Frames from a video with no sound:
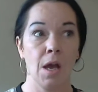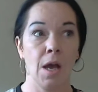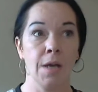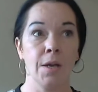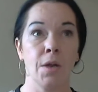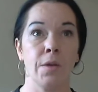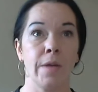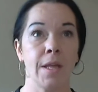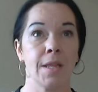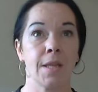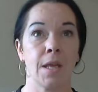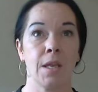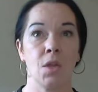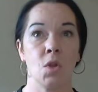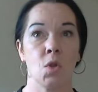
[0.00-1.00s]
I know they say
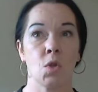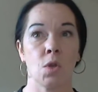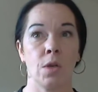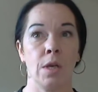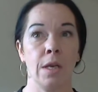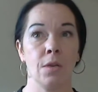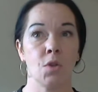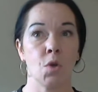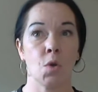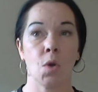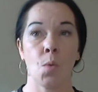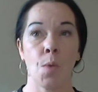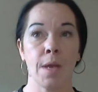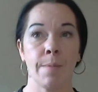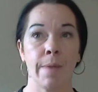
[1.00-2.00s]
that you should chuck
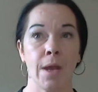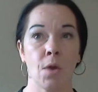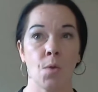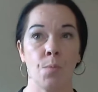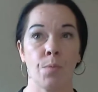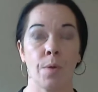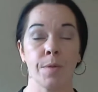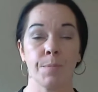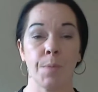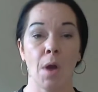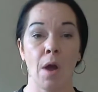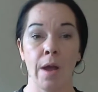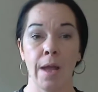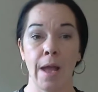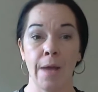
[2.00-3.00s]
away your makeup products, but
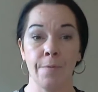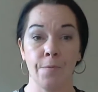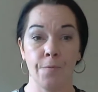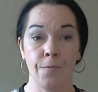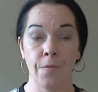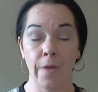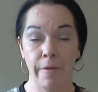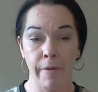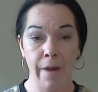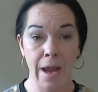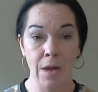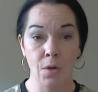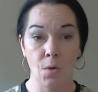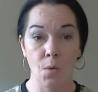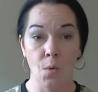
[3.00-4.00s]
I am very
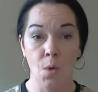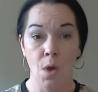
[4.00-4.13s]
anal